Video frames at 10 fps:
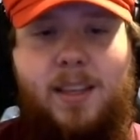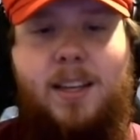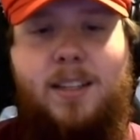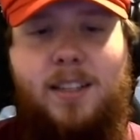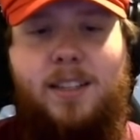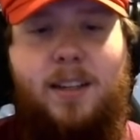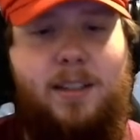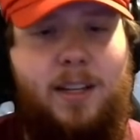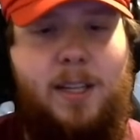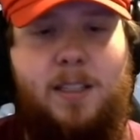Yeah, TikTok
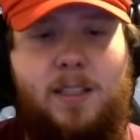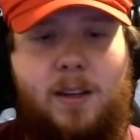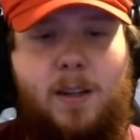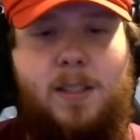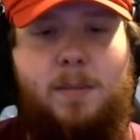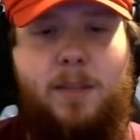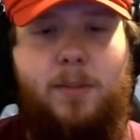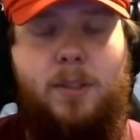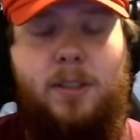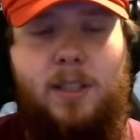clock is an awesome
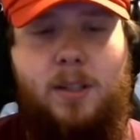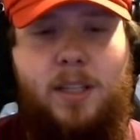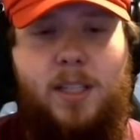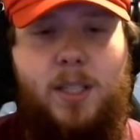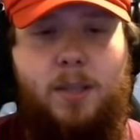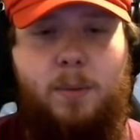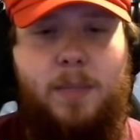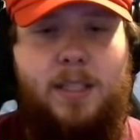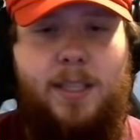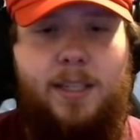level, and actually we'll
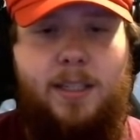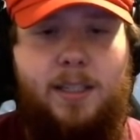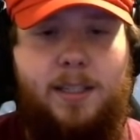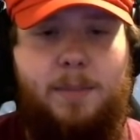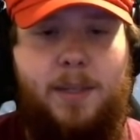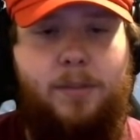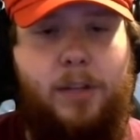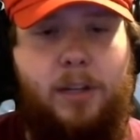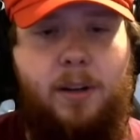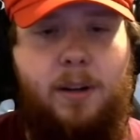be seeing a decent bit of it